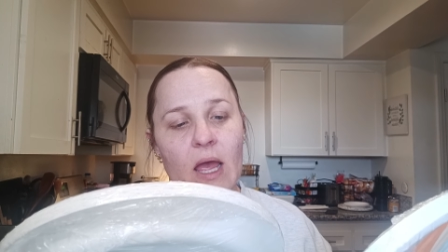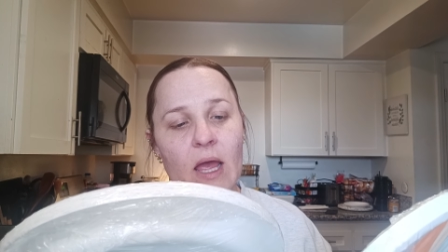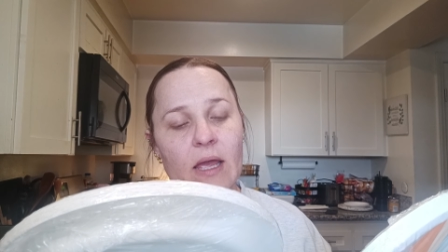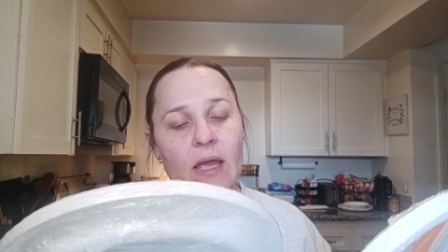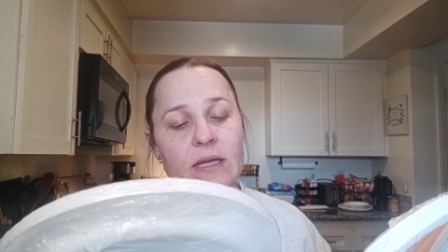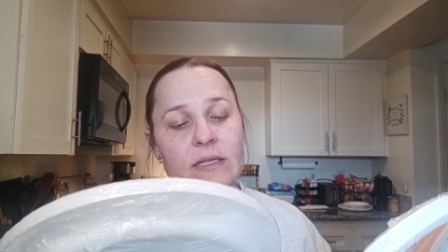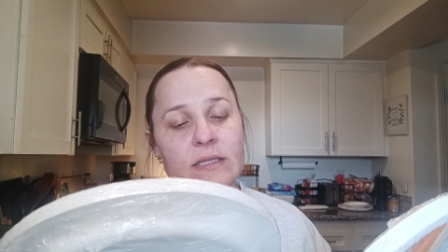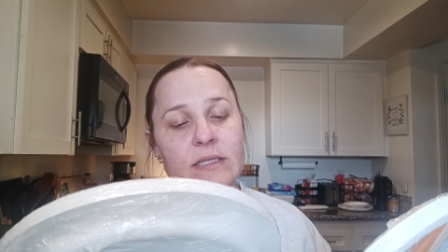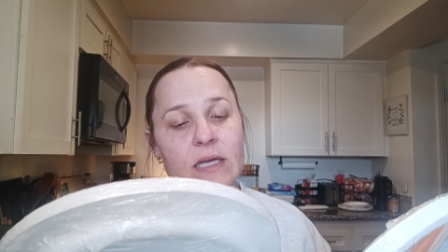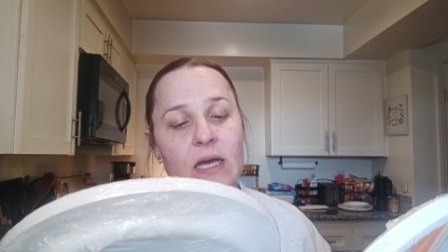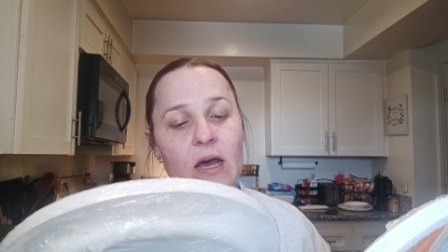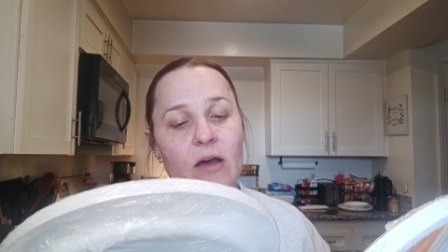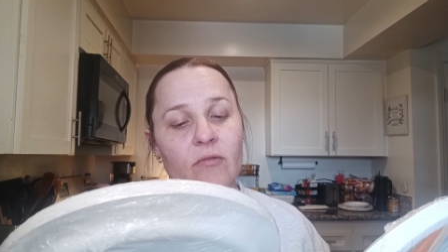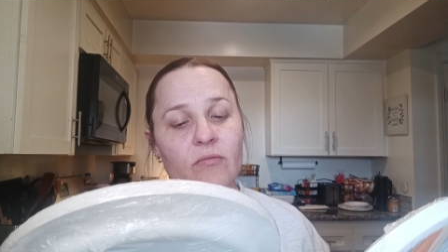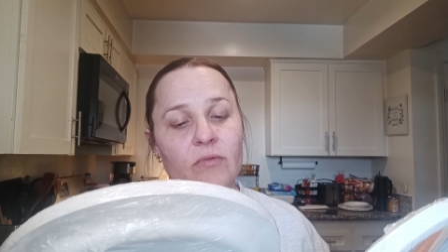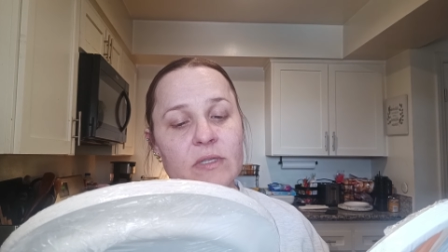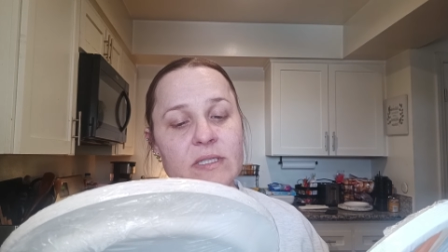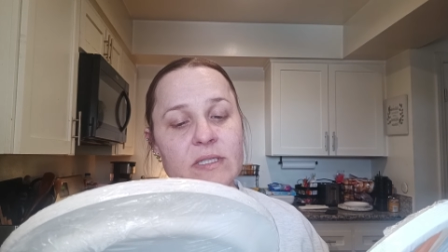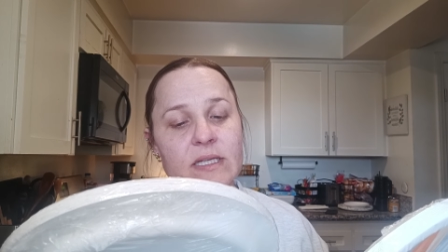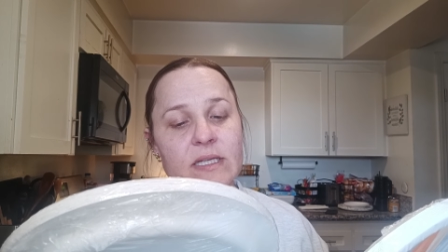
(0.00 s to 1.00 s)
It's
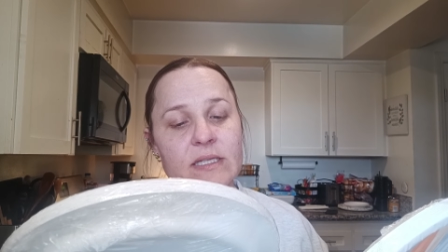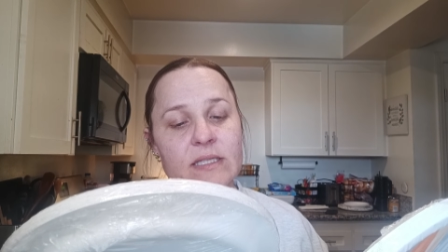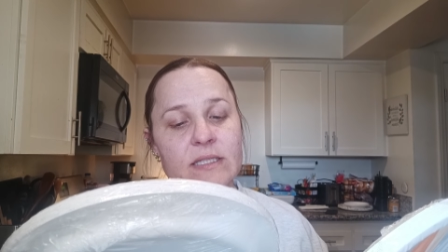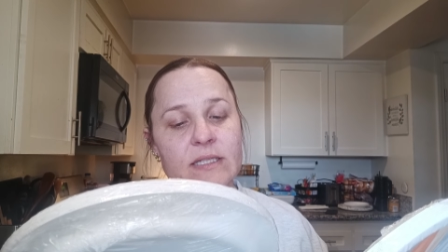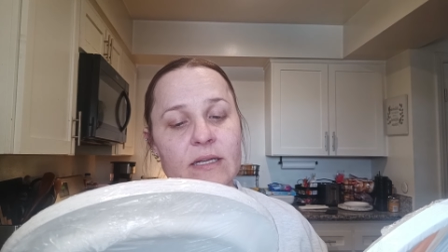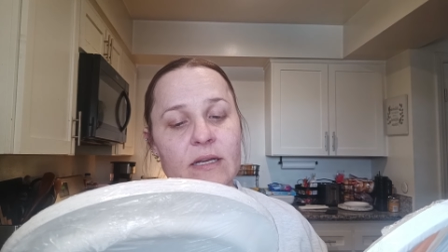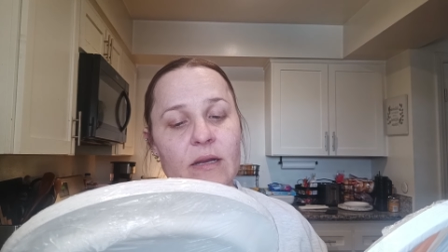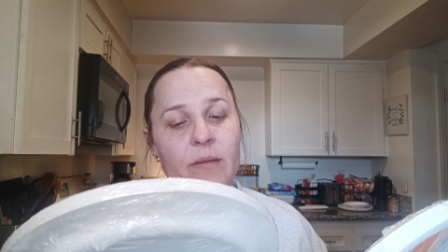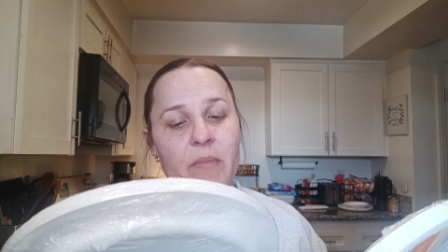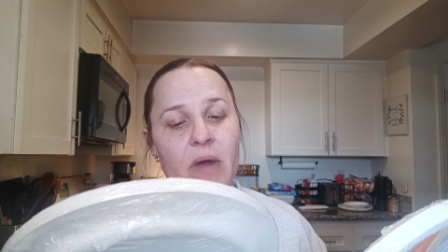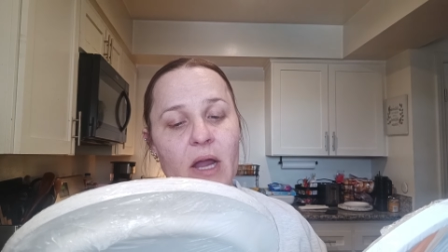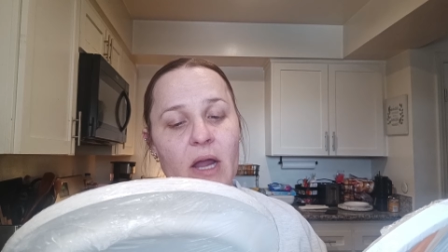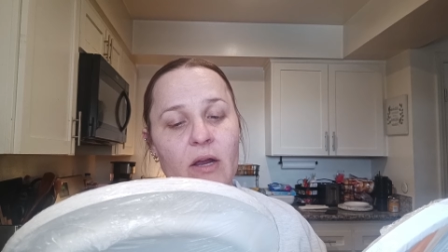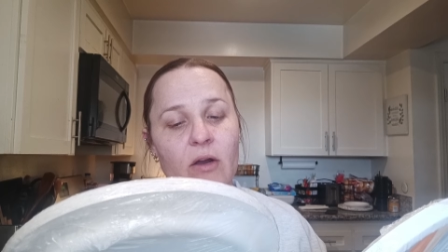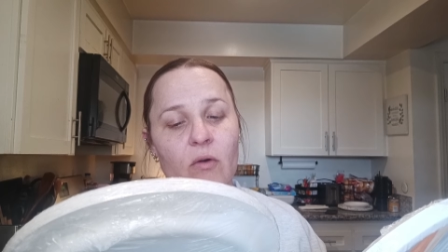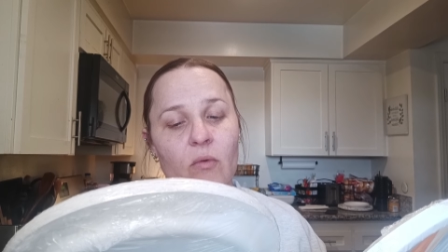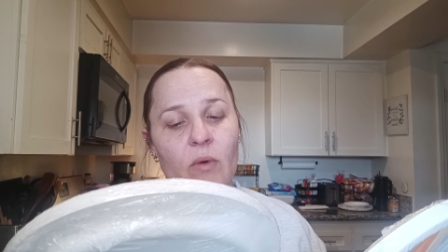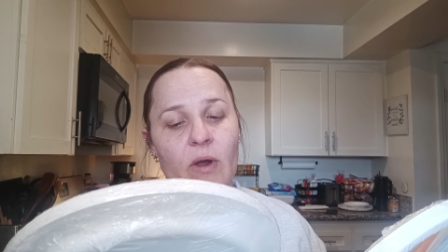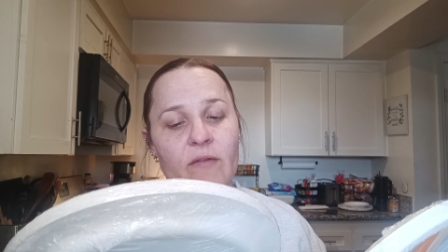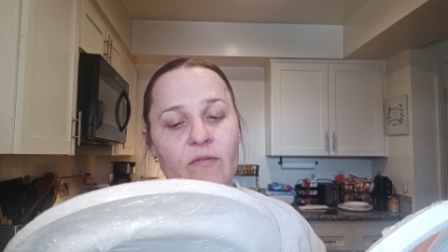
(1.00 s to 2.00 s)
cut resistant,
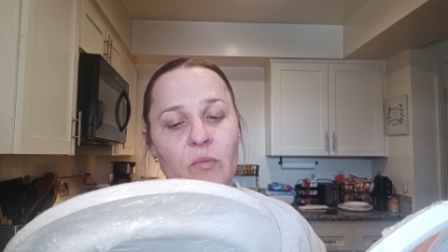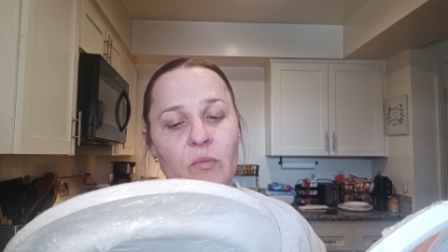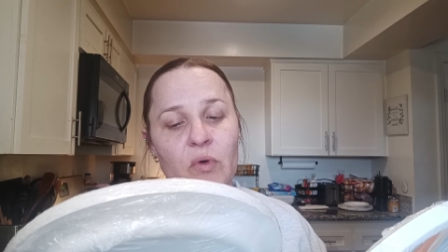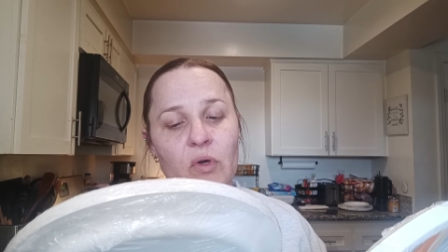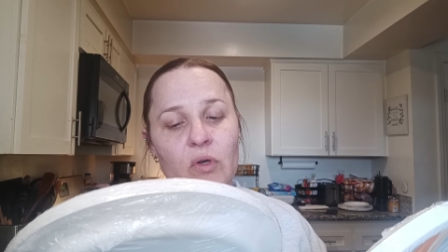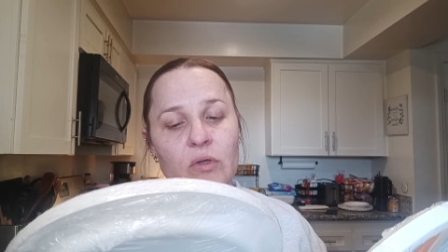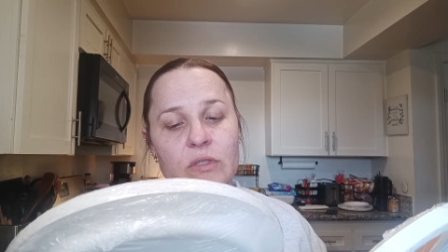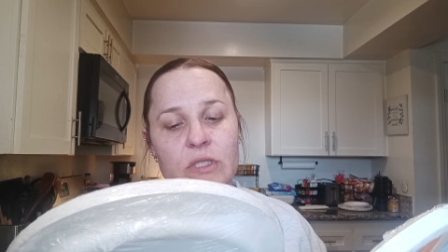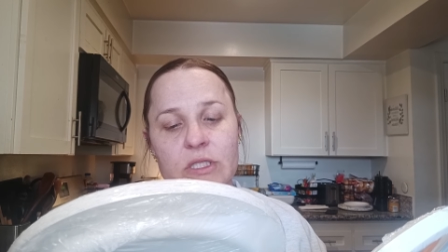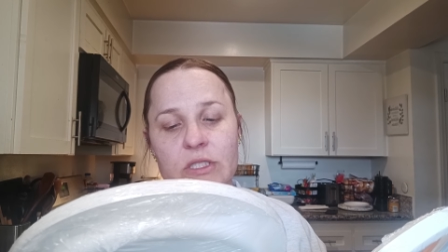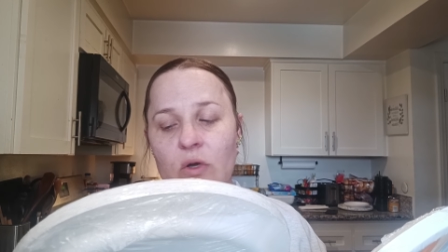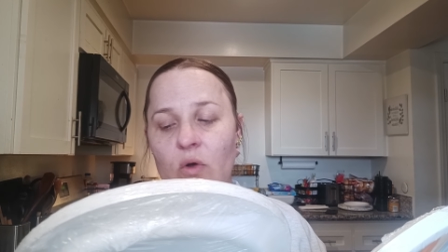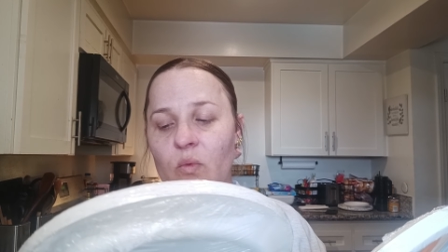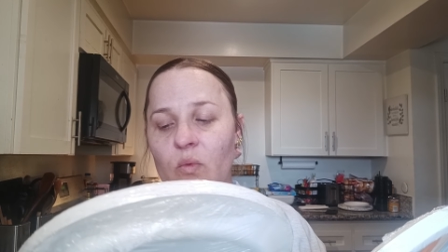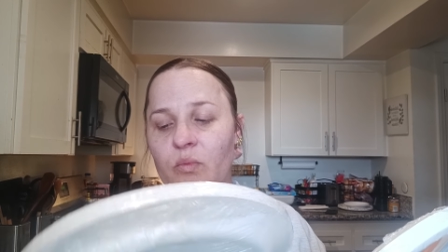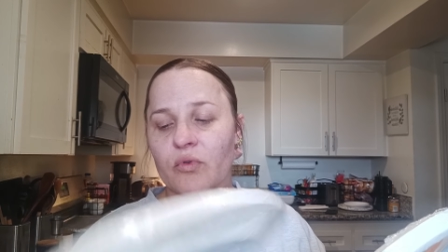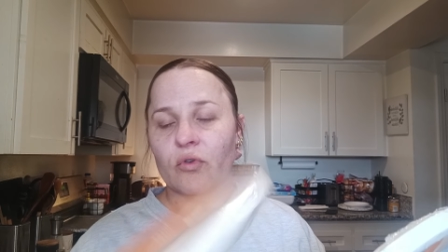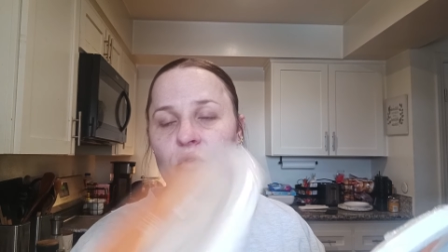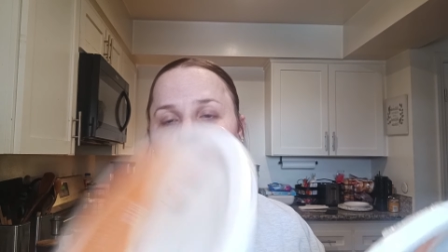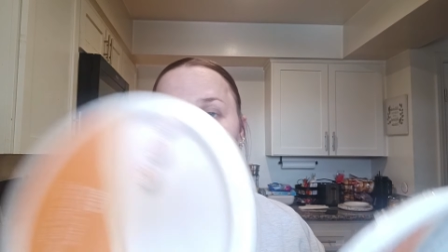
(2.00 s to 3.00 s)
microwavable,
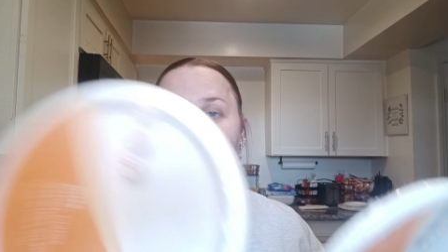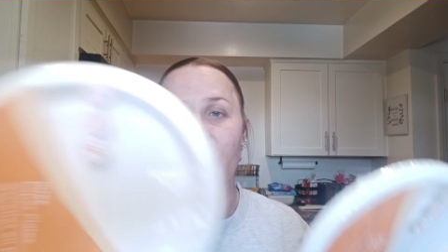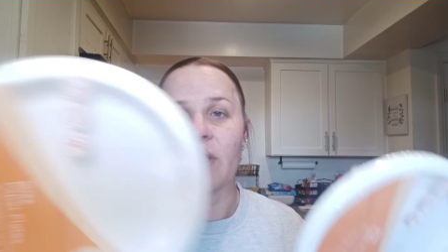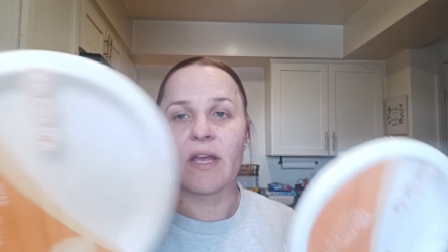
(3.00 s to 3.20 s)
soap proof.